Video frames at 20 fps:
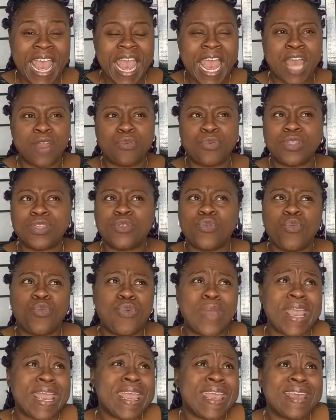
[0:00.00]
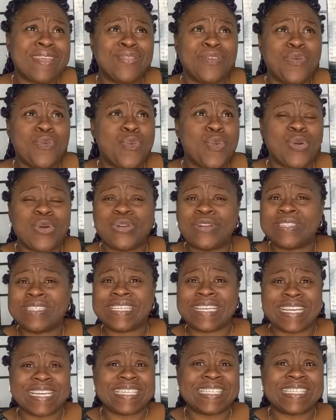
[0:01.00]
And with the way the world
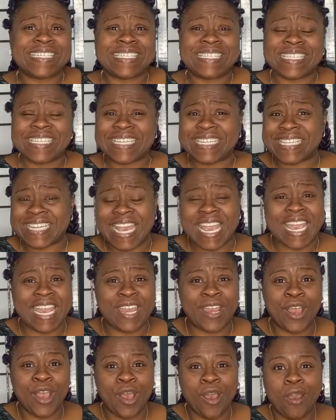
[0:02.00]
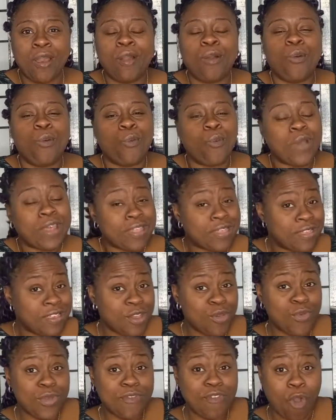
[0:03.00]
is today, one thing
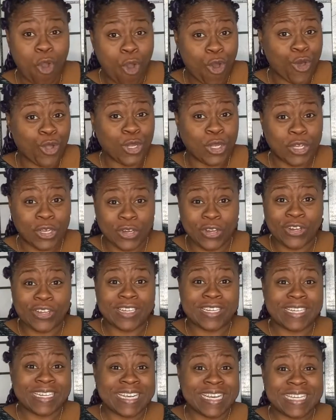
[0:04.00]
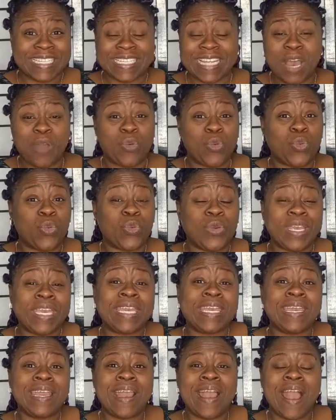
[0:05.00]
we've all learned is that
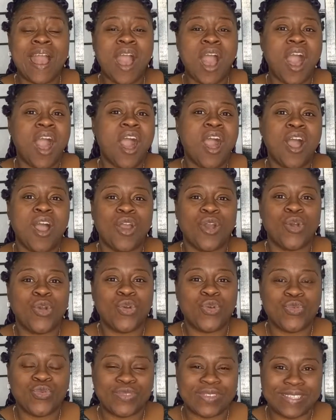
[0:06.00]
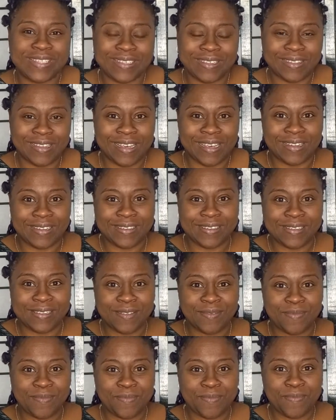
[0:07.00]
we are resilient.
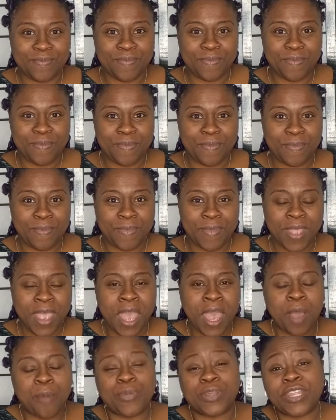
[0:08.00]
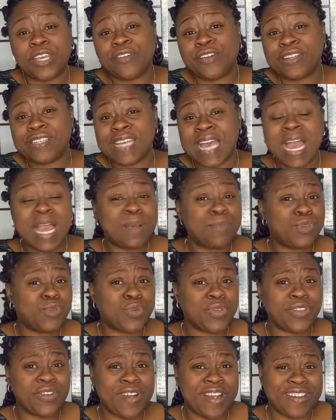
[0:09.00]
But there are times where
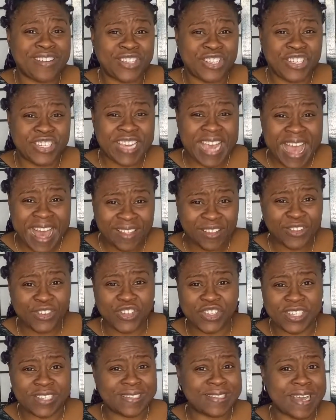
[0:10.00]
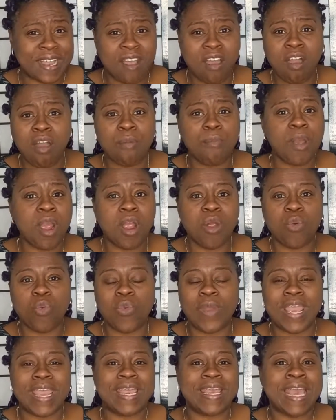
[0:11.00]
there are challenges that come our
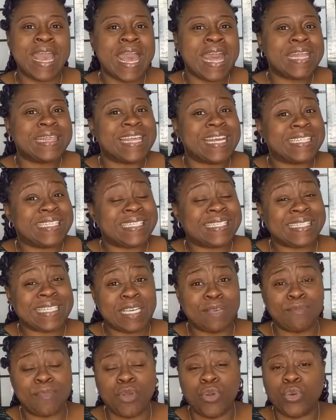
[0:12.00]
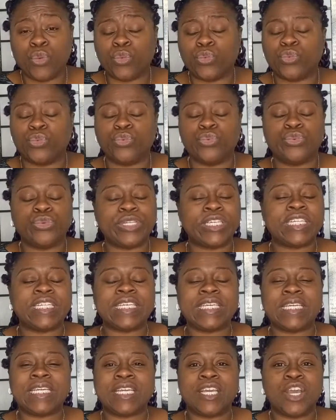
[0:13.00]
way that seem
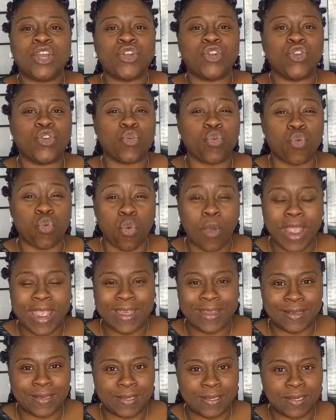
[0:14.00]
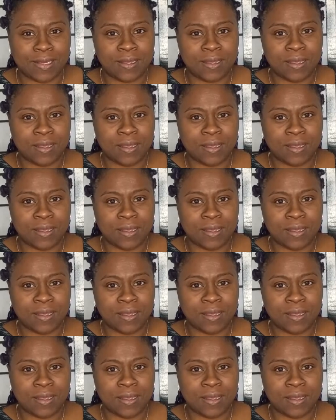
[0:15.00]
really great.